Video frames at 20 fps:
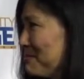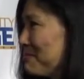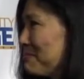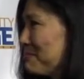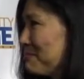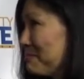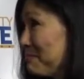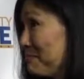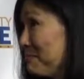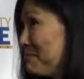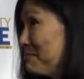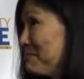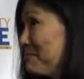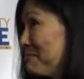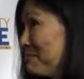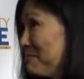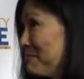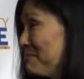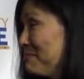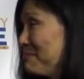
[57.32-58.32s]

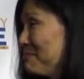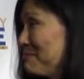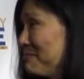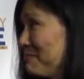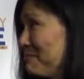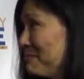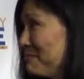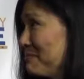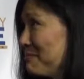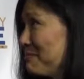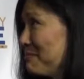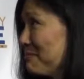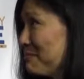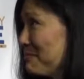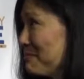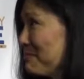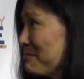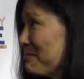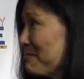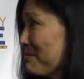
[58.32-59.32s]

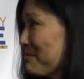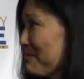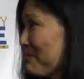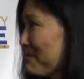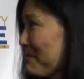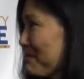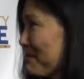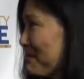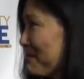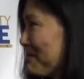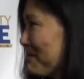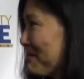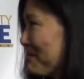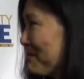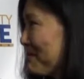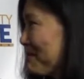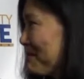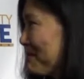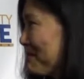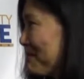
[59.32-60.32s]

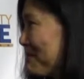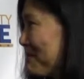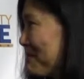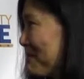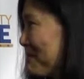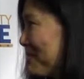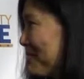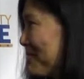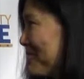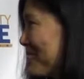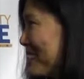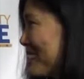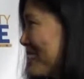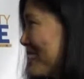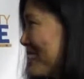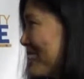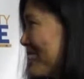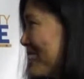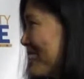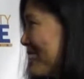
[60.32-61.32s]

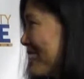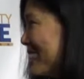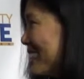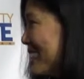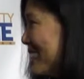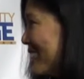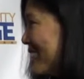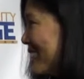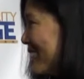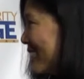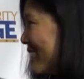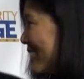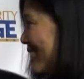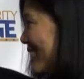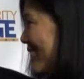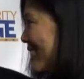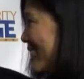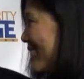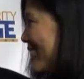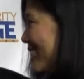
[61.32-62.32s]

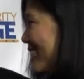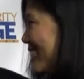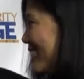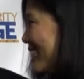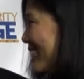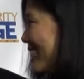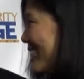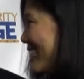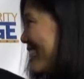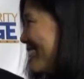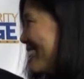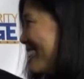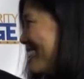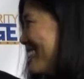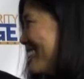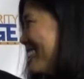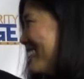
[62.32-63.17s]
(silent)